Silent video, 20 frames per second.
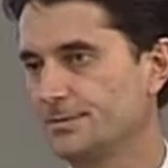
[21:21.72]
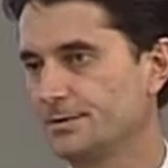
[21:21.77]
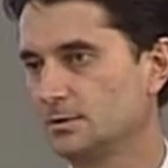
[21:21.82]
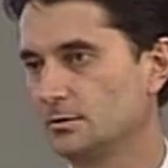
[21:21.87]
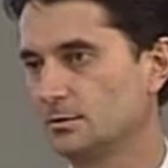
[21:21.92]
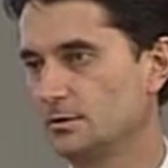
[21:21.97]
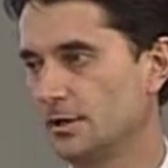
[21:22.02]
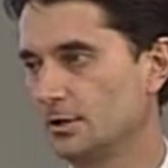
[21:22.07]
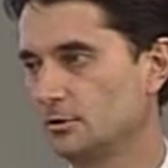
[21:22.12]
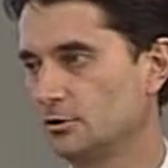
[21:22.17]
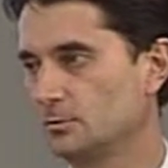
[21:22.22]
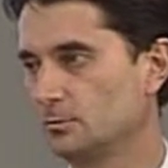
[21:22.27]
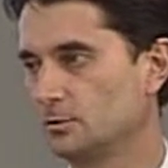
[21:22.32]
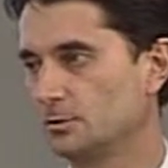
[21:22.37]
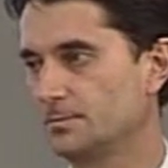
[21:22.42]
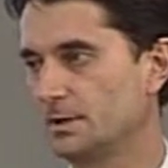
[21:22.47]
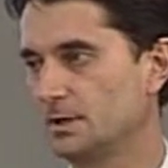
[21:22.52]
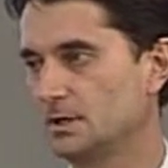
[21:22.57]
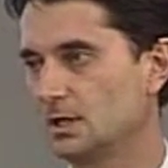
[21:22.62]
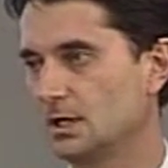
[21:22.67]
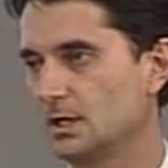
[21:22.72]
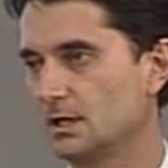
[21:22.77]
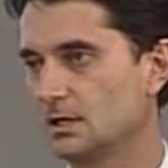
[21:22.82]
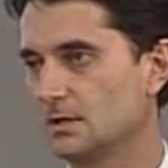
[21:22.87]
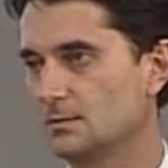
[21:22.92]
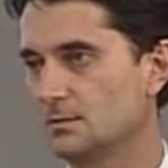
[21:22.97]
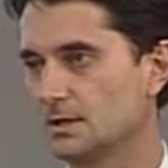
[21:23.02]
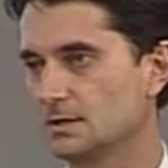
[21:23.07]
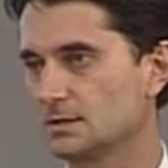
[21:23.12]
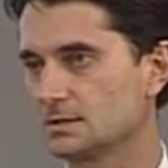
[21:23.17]
provide
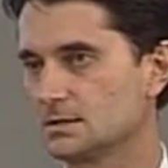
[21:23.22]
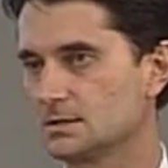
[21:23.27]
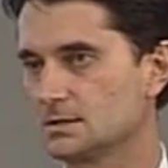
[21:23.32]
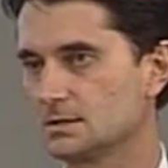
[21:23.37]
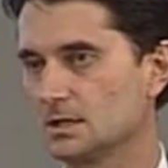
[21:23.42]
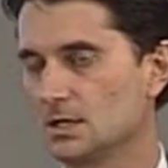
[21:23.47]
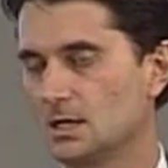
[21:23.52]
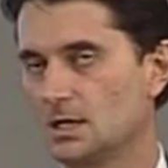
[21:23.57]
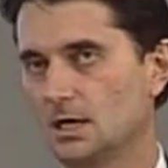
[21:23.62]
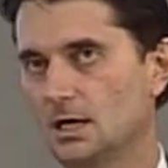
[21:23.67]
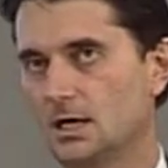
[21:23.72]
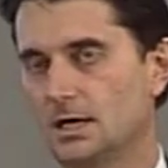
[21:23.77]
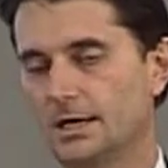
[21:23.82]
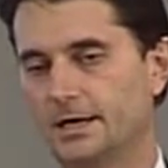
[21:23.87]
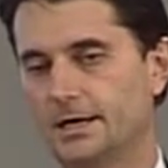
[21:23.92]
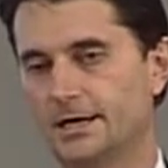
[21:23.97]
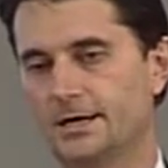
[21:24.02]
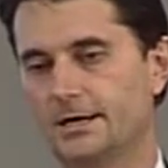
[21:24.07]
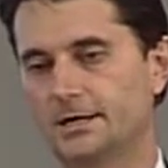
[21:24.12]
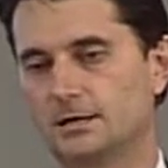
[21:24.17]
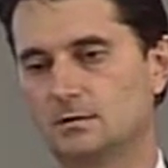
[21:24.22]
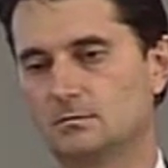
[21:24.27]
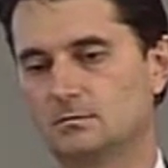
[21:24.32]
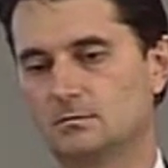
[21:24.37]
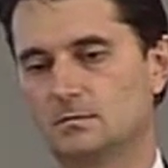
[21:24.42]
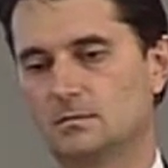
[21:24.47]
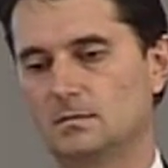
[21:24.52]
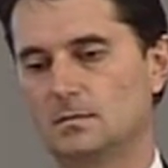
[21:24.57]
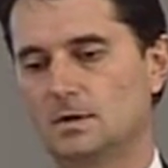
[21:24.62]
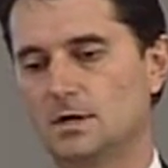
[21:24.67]
recommendations on the preparation
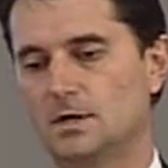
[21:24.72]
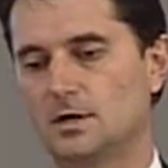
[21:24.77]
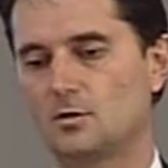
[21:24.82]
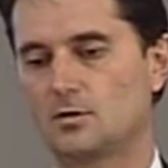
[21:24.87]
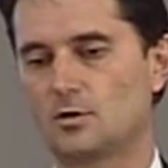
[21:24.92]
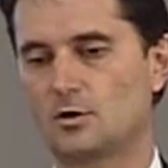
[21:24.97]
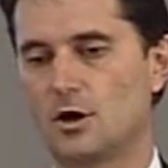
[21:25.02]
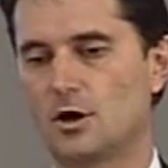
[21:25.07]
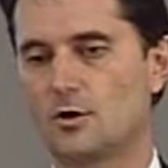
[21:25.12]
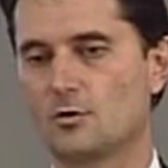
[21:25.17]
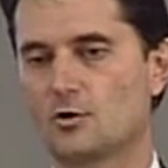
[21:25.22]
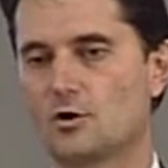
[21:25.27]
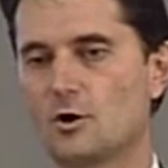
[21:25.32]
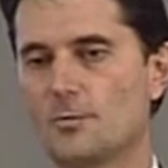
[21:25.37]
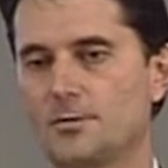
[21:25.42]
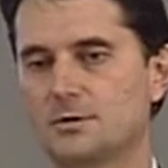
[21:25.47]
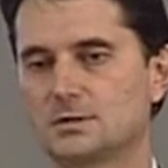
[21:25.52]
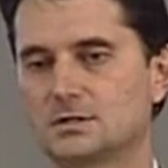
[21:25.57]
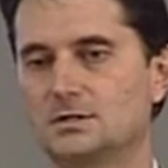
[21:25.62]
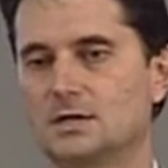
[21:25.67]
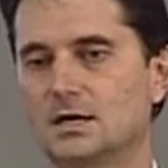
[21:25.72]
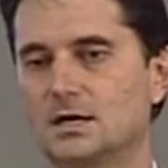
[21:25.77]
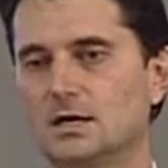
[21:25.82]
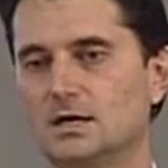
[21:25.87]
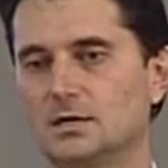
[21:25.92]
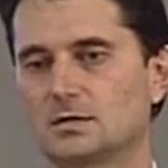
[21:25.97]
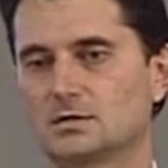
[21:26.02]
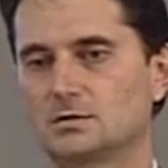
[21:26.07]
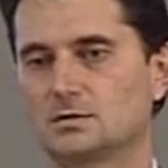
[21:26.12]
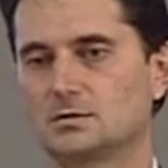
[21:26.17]
of guidelines and
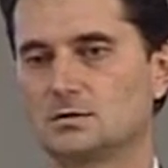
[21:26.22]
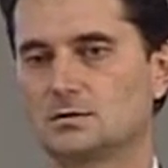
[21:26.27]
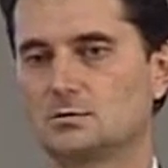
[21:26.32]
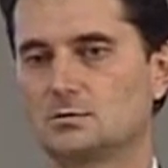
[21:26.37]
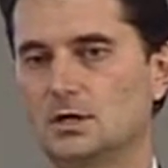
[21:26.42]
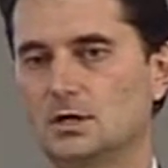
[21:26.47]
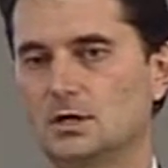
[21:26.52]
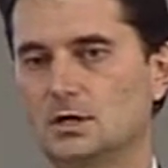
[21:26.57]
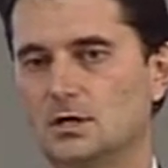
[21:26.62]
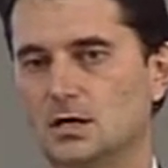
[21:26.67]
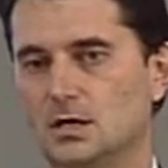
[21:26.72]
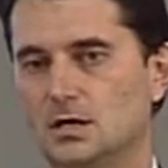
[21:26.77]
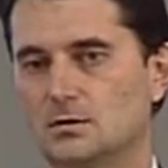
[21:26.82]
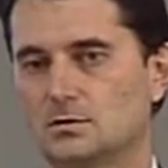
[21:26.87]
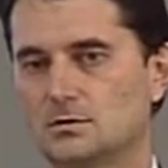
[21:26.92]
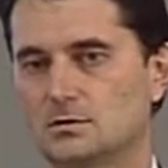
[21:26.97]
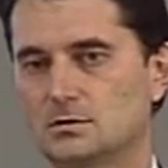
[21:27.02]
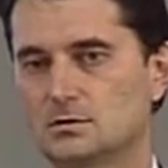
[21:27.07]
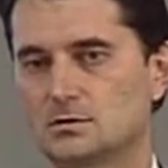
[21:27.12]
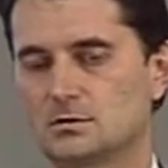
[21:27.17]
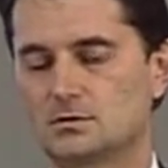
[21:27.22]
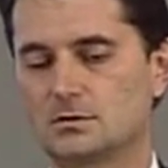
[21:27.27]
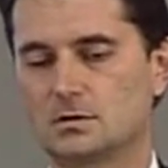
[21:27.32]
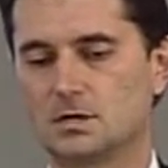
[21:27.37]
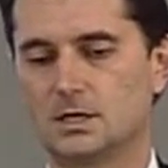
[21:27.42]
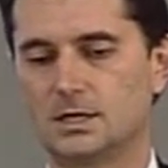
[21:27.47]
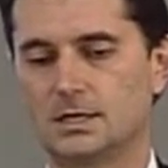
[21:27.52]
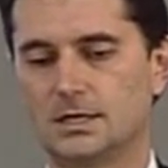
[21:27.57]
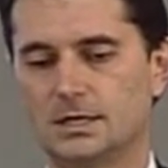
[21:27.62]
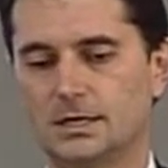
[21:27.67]
methodologies as to
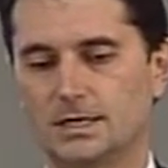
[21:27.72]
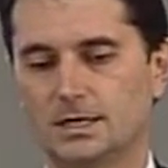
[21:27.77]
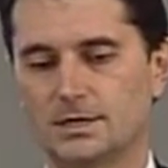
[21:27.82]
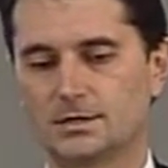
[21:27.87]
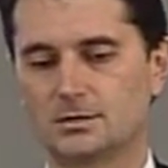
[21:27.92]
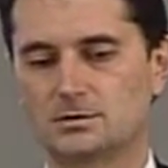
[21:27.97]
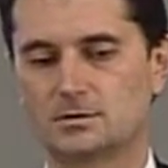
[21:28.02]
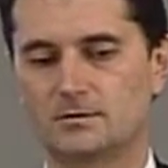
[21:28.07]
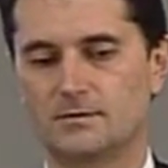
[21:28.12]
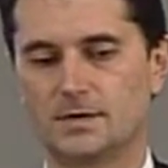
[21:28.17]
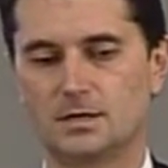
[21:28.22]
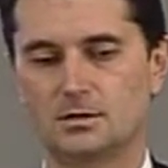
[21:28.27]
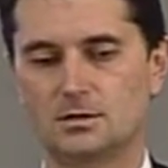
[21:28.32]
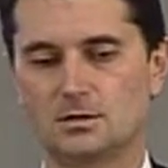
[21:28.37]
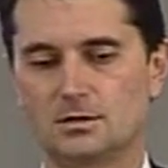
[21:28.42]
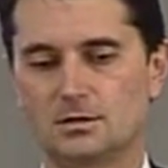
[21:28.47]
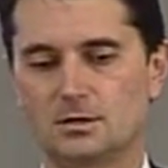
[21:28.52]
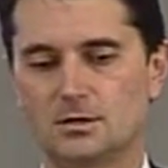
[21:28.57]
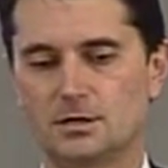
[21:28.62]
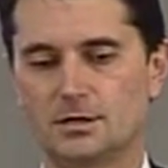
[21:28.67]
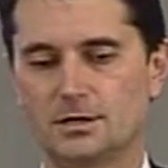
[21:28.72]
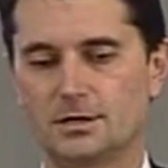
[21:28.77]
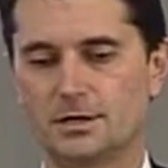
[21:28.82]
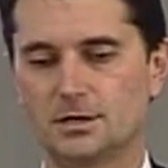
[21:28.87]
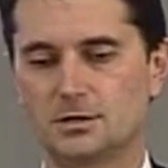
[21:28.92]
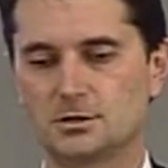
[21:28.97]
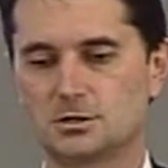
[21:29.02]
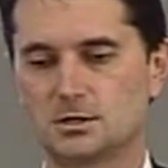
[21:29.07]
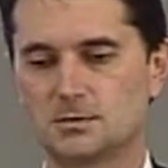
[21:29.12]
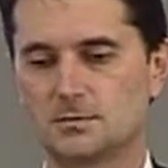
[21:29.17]
how the history
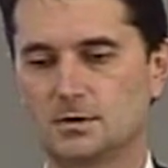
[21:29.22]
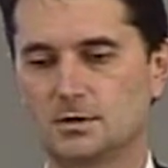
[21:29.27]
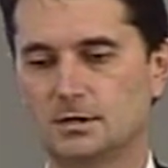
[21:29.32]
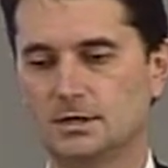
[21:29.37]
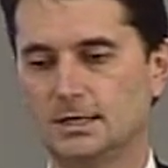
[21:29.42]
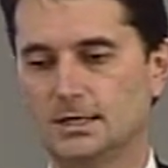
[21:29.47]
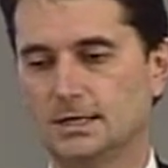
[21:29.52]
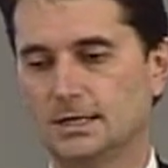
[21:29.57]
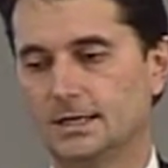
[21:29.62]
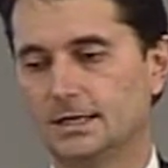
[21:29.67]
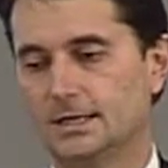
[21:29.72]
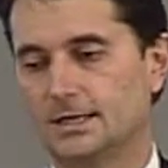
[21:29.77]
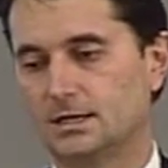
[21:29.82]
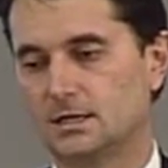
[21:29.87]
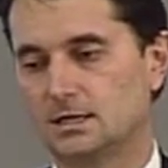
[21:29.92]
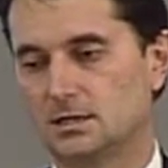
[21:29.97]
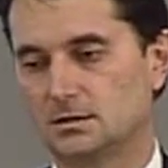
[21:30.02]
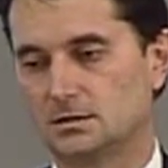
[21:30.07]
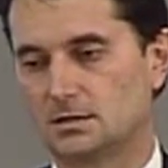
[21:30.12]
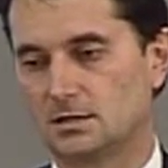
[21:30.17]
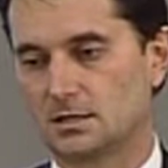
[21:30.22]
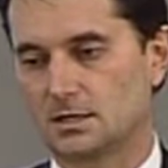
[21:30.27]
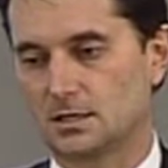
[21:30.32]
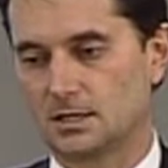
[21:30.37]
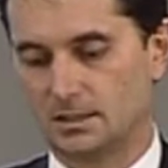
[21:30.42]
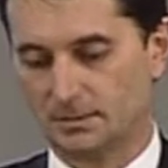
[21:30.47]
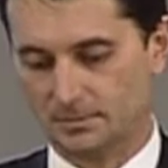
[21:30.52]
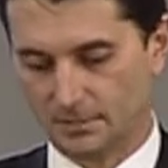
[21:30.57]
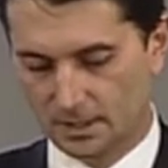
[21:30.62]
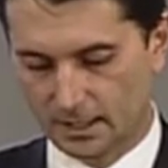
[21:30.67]
of
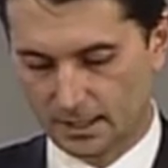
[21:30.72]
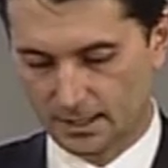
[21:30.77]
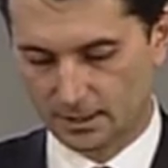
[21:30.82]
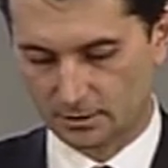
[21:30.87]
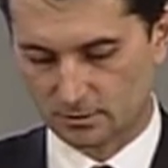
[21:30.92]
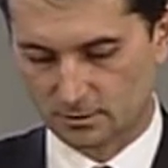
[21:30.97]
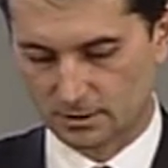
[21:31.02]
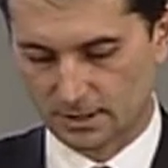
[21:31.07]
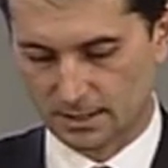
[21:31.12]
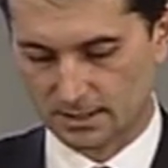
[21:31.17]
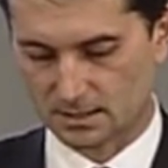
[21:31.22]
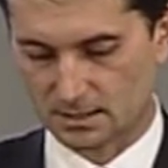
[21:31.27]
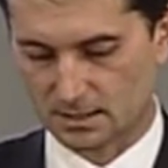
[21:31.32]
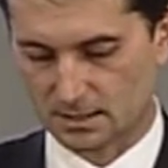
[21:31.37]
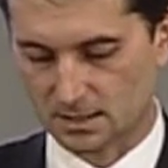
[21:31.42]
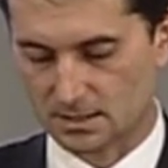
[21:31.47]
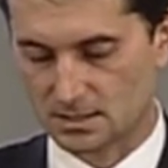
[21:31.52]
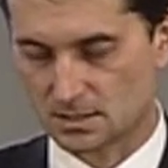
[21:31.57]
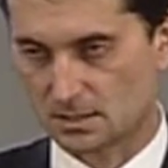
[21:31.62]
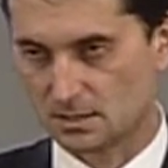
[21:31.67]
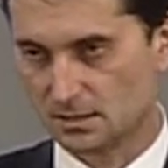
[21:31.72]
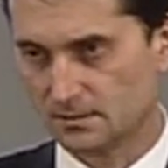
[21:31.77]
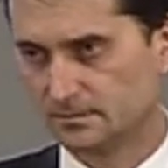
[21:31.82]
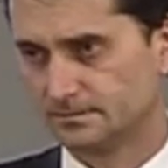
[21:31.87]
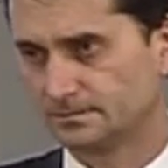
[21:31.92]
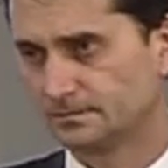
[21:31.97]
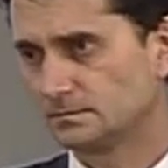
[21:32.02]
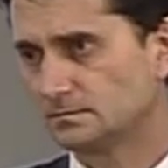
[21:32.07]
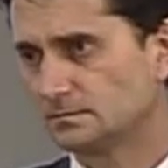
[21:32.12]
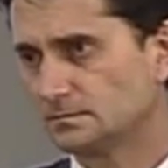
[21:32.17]
victims of Soviet regime
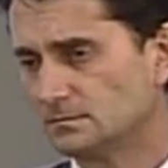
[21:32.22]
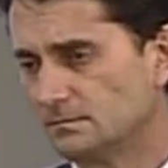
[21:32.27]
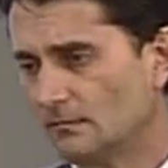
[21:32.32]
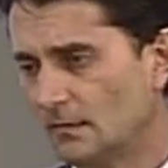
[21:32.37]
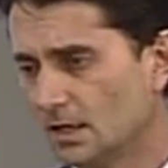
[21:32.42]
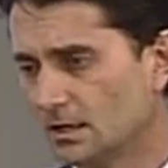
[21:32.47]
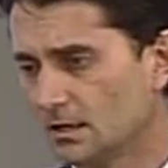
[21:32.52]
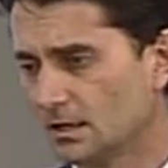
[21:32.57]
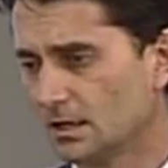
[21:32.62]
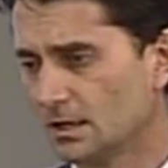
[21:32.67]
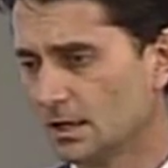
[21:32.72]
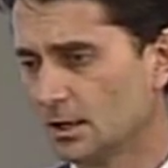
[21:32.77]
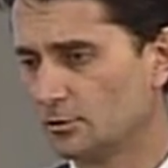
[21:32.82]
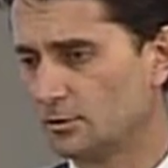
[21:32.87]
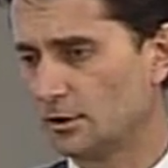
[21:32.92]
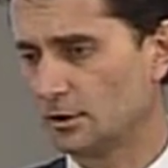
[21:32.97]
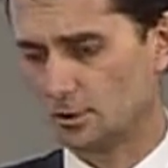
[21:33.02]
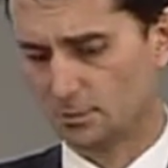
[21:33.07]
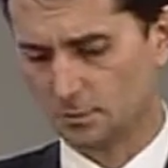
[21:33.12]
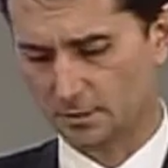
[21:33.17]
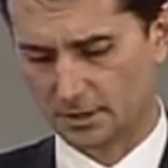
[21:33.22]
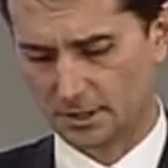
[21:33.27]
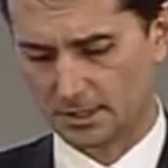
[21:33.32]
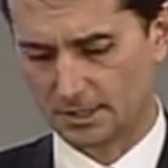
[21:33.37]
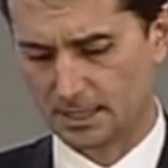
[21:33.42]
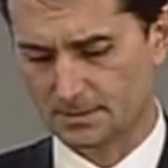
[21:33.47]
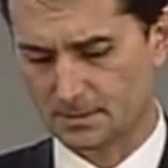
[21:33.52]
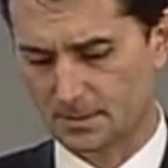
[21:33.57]
could be presented.